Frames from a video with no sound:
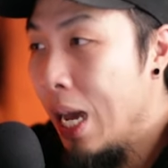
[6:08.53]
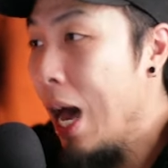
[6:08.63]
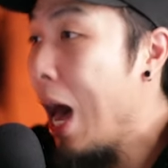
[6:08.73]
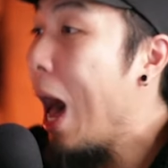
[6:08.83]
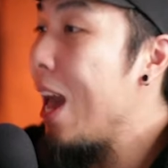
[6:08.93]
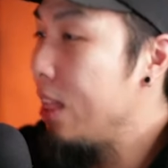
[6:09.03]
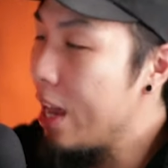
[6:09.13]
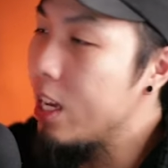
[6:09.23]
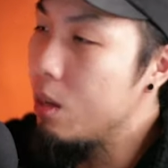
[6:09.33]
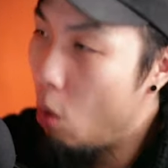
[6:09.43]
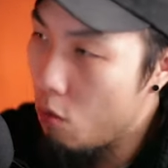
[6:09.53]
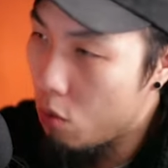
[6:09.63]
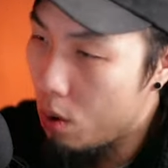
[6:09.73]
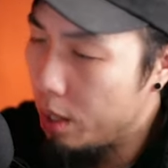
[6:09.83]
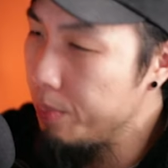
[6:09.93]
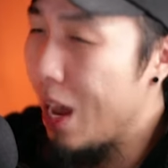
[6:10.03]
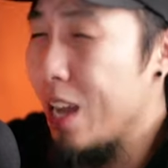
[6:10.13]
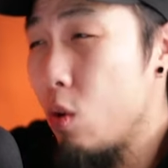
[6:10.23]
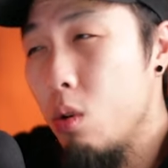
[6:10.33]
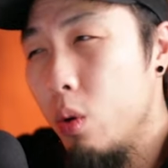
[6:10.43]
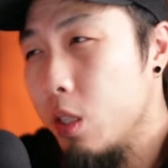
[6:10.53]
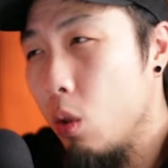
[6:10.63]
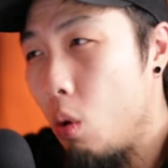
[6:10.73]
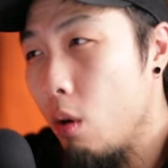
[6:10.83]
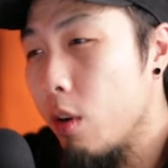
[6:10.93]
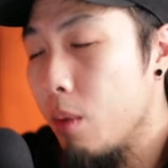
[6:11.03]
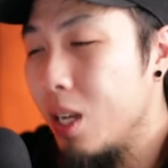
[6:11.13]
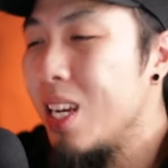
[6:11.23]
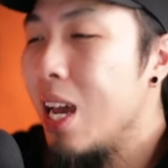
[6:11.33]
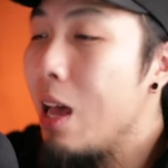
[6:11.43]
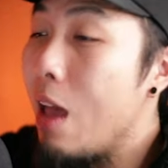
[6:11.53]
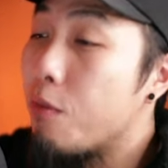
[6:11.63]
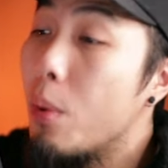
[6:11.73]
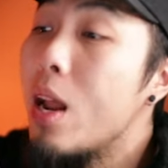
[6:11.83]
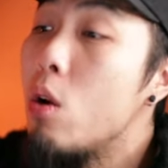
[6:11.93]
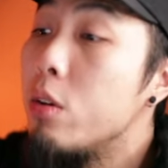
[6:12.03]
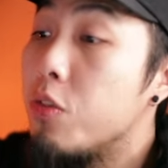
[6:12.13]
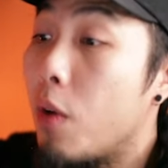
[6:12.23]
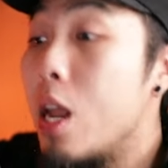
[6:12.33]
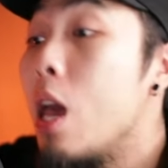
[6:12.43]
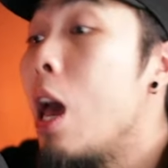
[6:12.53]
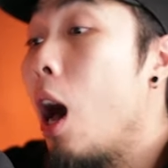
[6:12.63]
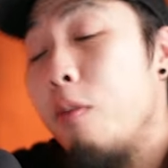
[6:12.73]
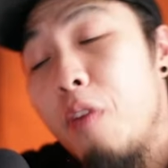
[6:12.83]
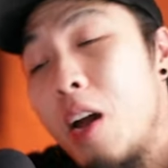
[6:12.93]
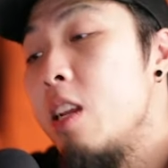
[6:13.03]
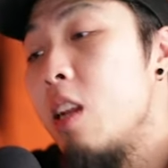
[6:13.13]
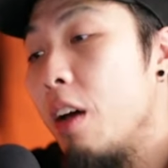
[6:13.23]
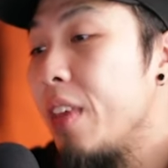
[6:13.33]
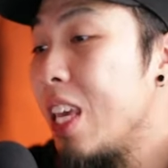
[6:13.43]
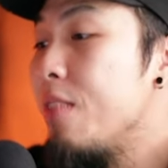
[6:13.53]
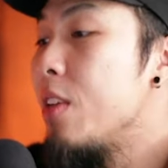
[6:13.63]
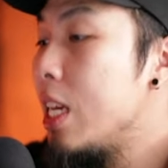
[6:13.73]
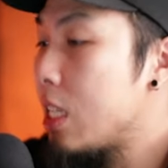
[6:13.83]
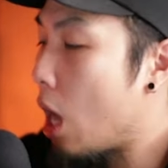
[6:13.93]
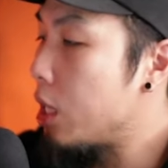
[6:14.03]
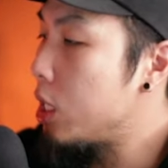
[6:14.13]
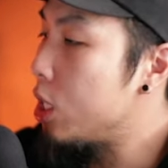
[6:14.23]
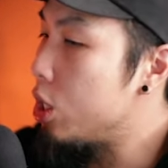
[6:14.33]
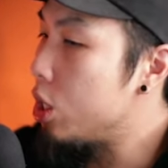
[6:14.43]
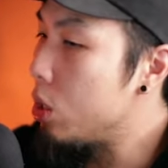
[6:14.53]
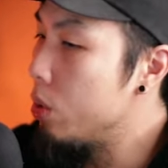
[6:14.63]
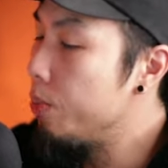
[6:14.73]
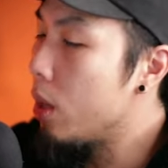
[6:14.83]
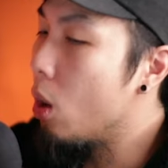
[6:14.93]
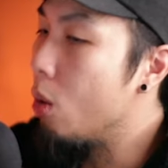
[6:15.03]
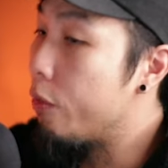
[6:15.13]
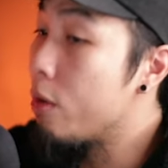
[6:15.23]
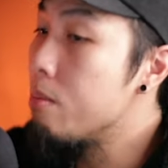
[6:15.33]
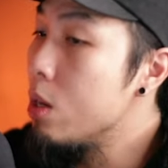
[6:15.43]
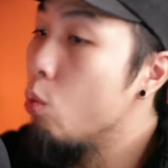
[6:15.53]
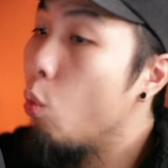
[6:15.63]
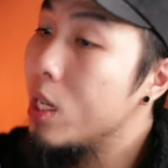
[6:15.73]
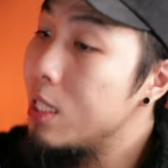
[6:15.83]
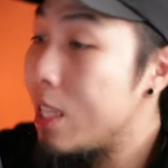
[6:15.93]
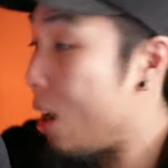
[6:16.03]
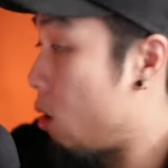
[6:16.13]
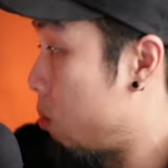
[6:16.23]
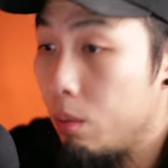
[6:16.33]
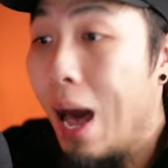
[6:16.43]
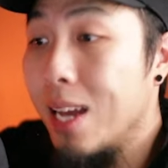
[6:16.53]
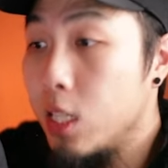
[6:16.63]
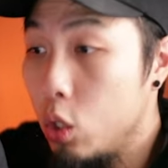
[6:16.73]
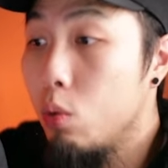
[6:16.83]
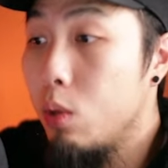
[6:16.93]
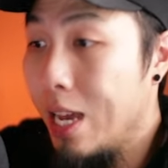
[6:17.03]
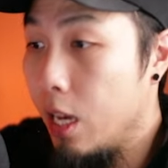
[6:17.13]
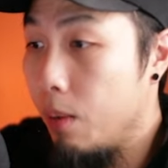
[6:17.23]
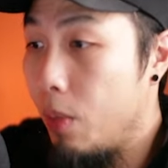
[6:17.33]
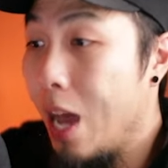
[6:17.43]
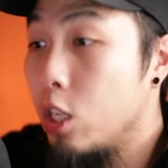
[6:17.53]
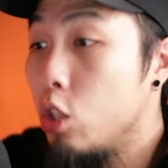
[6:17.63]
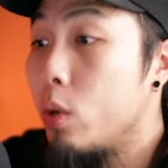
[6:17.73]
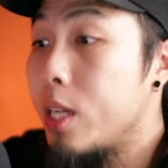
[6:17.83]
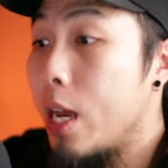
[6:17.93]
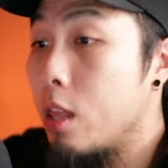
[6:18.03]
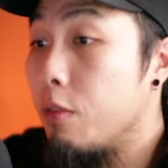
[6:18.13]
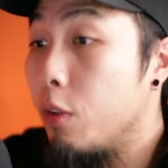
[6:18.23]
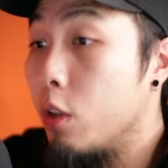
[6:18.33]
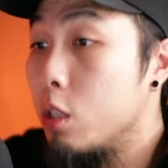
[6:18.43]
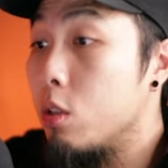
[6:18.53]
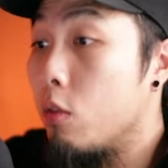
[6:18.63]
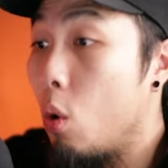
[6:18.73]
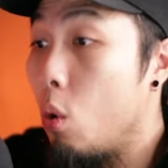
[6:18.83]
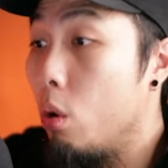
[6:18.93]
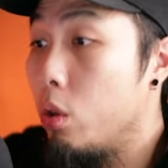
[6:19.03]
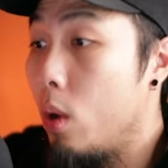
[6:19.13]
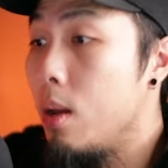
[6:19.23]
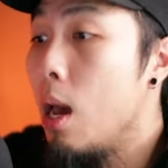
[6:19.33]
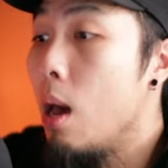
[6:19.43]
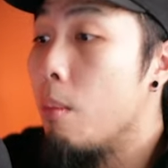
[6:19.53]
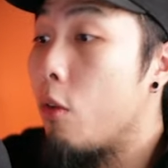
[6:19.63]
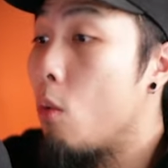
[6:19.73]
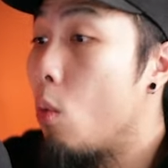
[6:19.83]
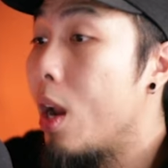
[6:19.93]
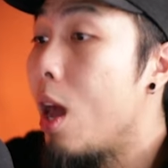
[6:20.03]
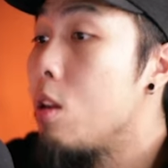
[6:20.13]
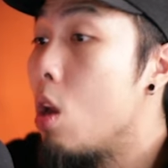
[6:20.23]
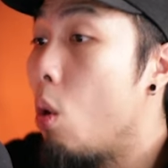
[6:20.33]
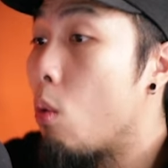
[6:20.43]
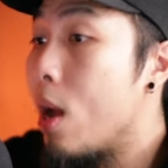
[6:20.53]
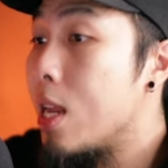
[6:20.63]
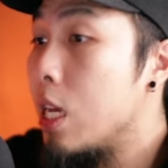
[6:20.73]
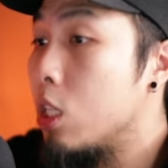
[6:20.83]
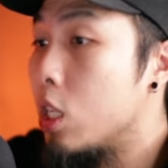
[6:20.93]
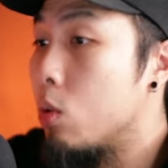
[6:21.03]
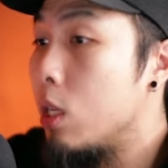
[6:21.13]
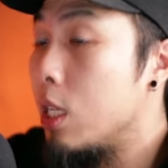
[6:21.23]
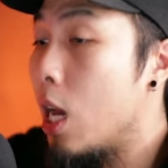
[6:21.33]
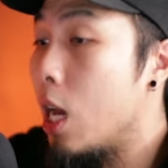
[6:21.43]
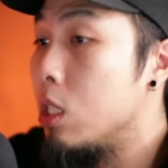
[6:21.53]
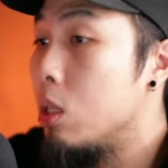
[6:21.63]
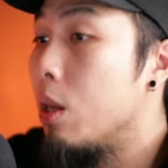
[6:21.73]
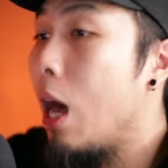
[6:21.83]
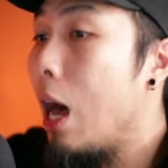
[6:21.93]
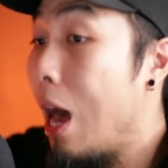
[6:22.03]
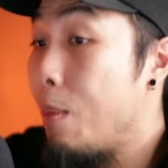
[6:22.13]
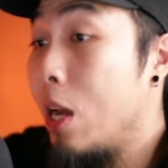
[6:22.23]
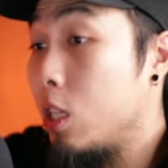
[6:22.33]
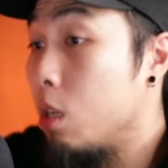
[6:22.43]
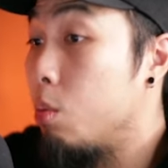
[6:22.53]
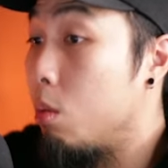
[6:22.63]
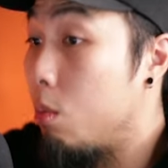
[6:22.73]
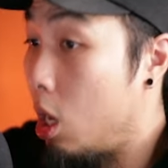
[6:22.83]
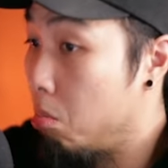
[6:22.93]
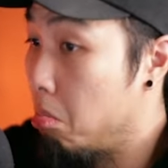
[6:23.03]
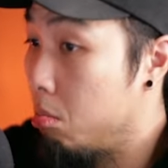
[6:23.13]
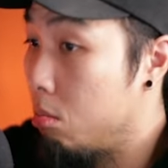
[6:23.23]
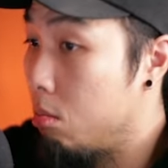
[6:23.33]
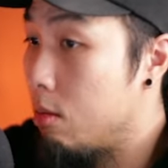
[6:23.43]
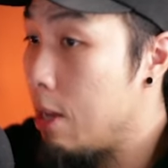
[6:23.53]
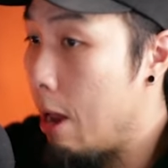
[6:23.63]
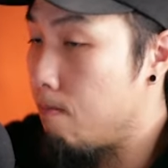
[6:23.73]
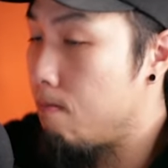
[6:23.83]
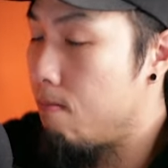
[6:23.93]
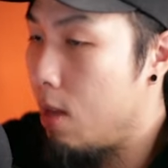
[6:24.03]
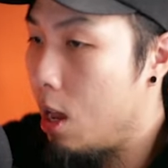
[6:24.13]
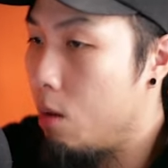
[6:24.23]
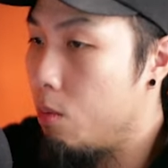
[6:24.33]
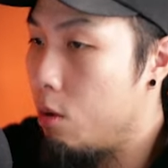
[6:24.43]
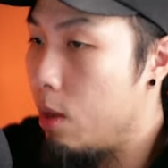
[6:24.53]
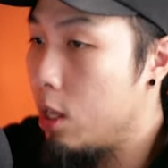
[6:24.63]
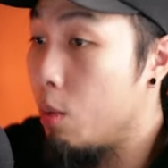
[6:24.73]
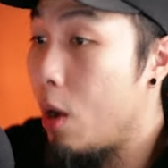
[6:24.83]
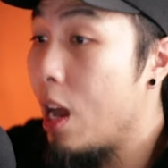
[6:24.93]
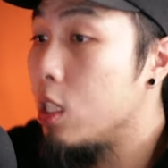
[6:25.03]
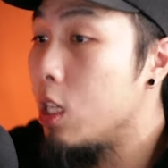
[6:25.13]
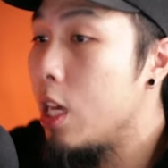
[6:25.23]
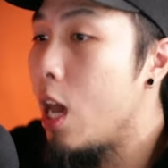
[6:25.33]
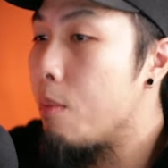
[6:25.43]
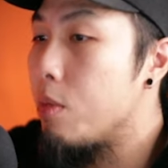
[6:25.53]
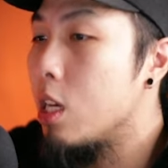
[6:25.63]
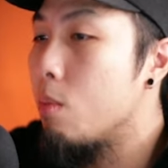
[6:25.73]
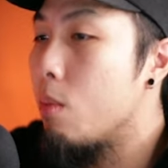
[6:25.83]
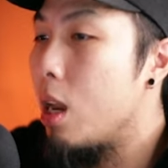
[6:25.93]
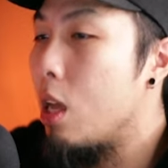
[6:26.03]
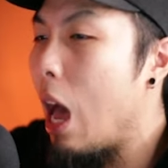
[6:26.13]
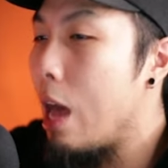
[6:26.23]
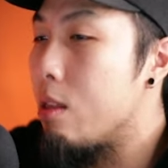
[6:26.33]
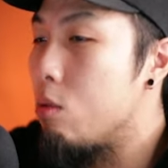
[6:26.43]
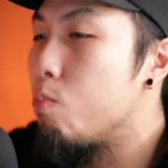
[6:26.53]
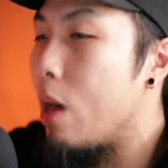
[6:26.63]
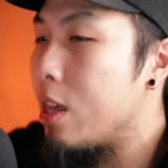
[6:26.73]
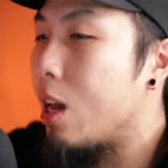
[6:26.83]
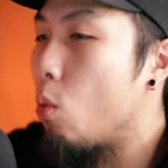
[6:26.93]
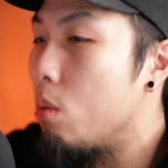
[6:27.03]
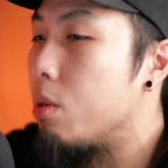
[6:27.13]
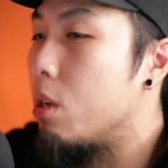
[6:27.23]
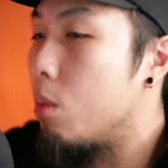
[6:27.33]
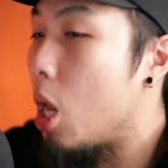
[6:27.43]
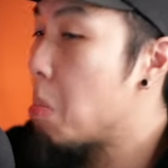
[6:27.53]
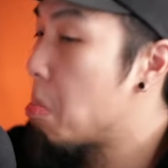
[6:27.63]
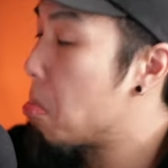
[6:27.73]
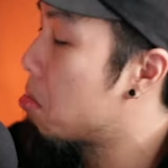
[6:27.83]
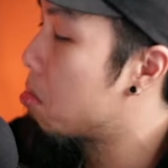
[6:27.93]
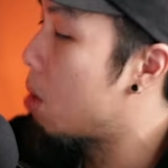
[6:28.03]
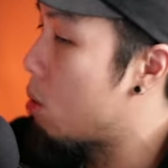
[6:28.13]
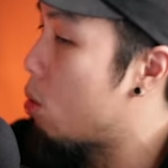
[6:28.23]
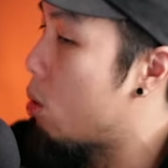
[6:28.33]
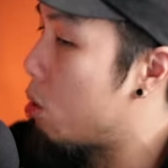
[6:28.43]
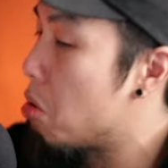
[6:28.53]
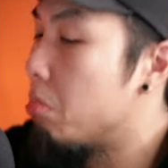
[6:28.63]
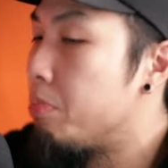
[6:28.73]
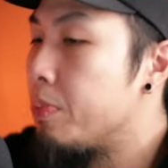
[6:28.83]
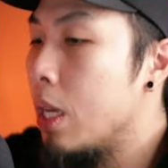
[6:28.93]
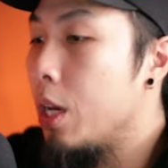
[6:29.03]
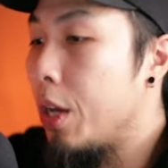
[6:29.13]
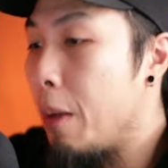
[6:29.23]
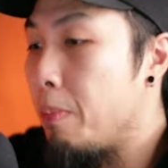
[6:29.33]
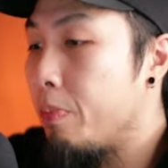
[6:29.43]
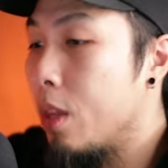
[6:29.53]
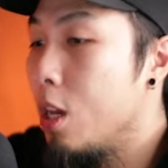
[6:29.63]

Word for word: Uh I like him overall. I don't know his lore very much. And from what I know, his fun funny enough, even his hunt in G U for me wasn't terrible. I do like him. I just wish I got the full experience of the older one. But from what I know already and just what he does, I'm actually gonna put him in A. Really? Yeah. I'll put him in A. Surprisingly, I'm thinking about it. I I think I would put him in A. Right? I'll be real with you. Mm, mm. Okay.